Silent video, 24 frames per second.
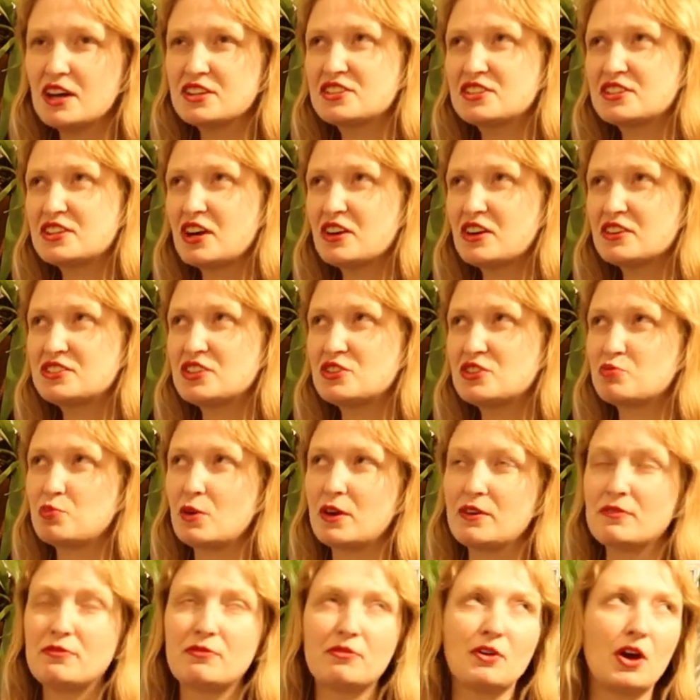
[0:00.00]
started
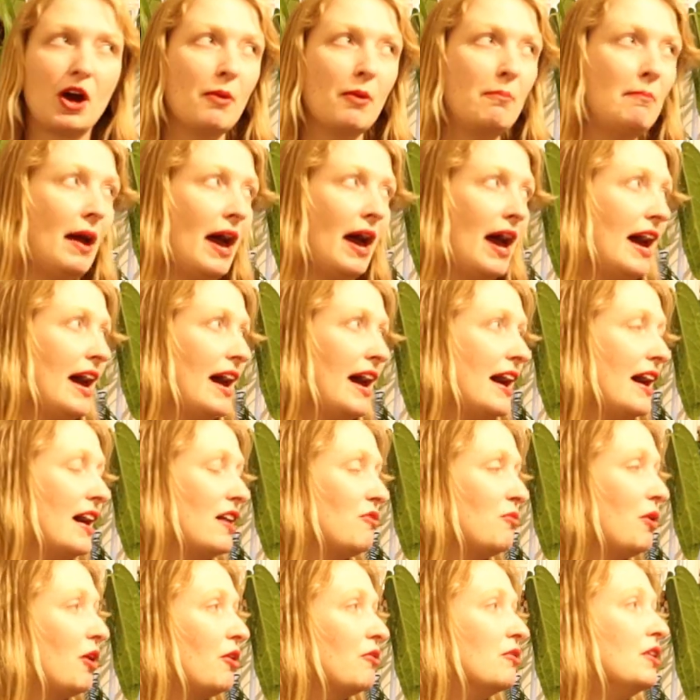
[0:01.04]
with a
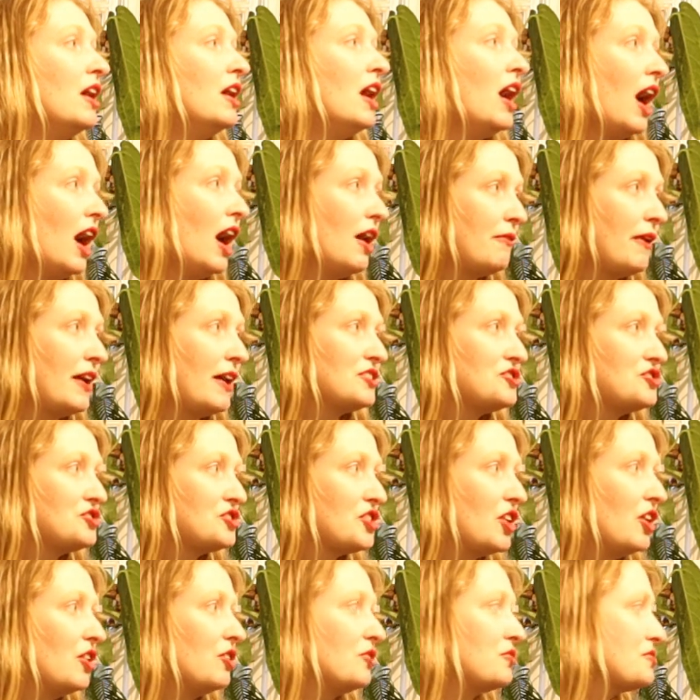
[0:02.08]
pair, well, I've had
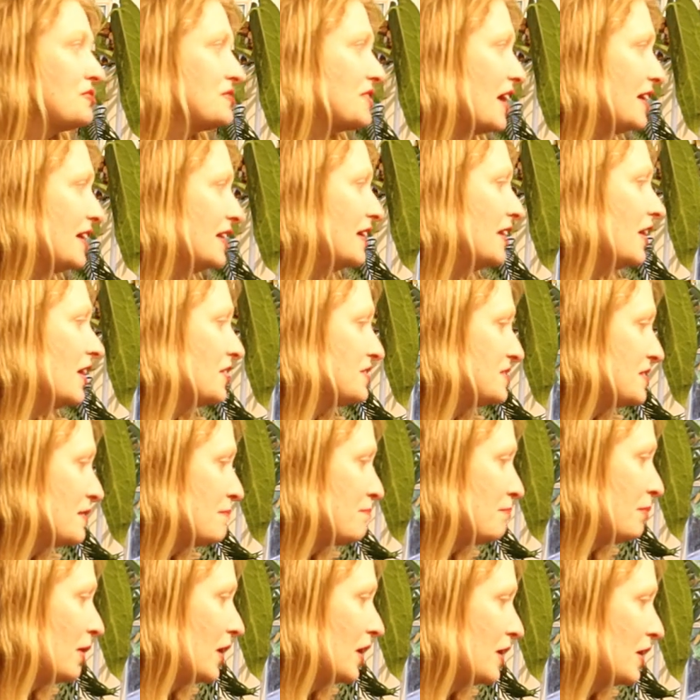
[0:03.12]
shoals, and then I
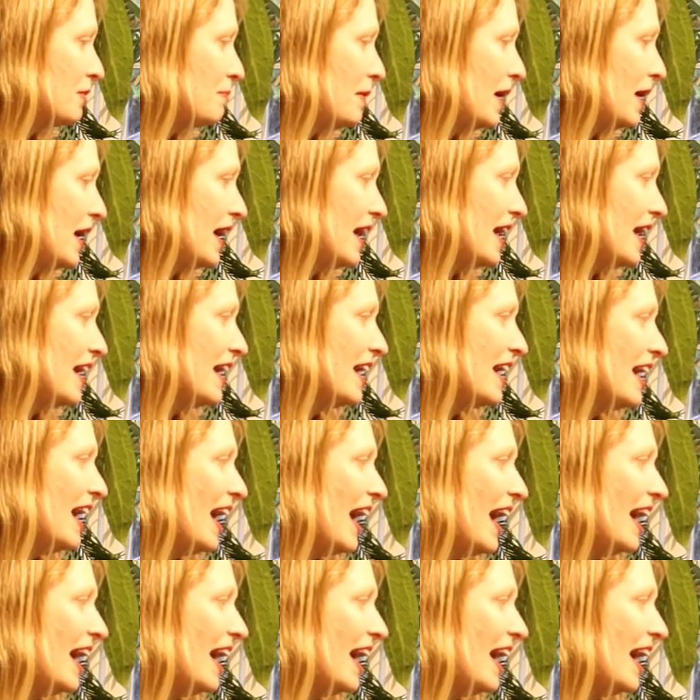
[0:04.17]
did buy a pair,